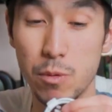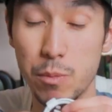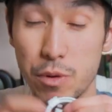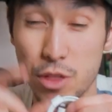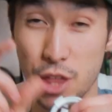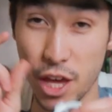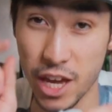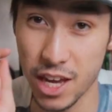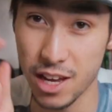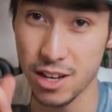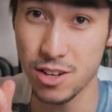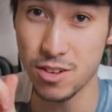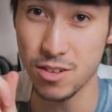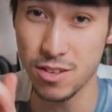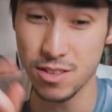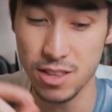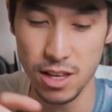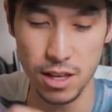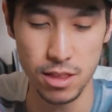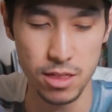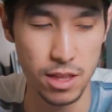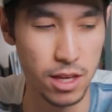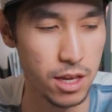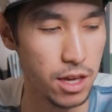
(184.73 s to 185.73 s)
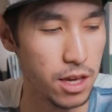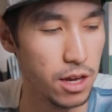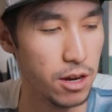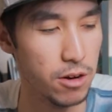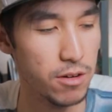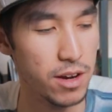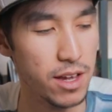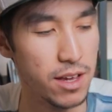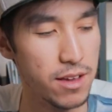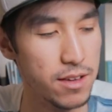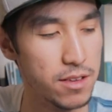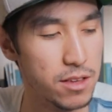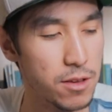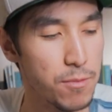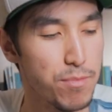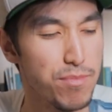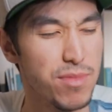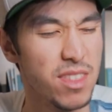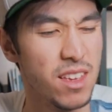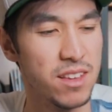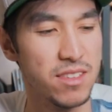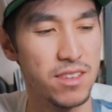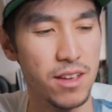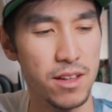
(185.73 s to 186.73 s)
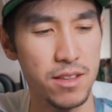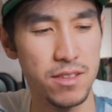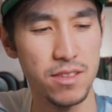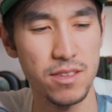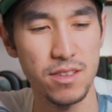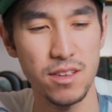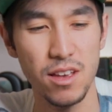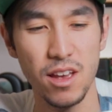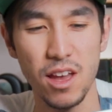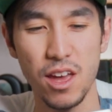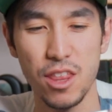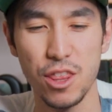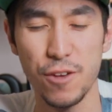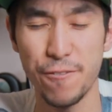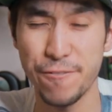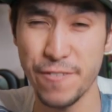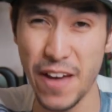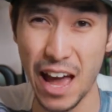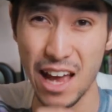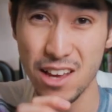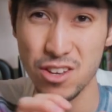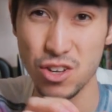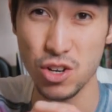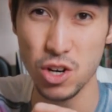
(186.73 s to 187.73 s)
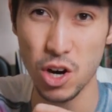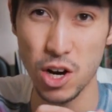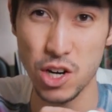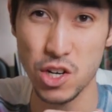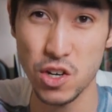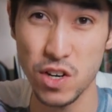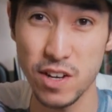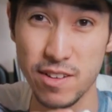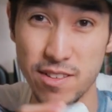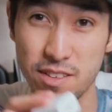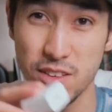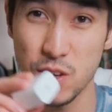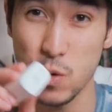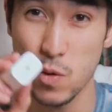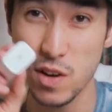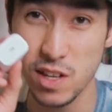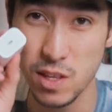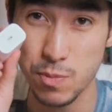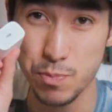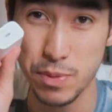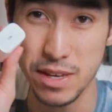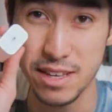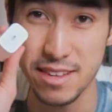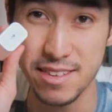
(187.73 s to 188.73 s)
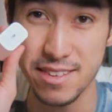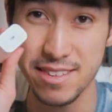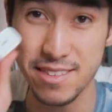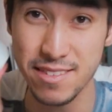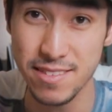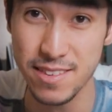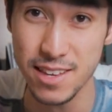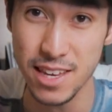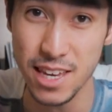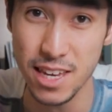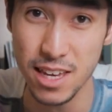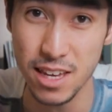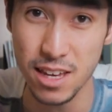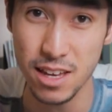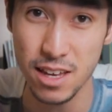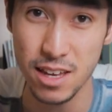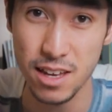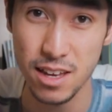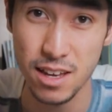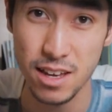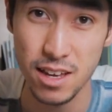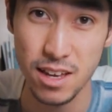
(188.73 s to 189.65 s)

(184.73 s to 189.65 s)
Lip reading: But the interesting thing here is, since the fast charger is USB-C,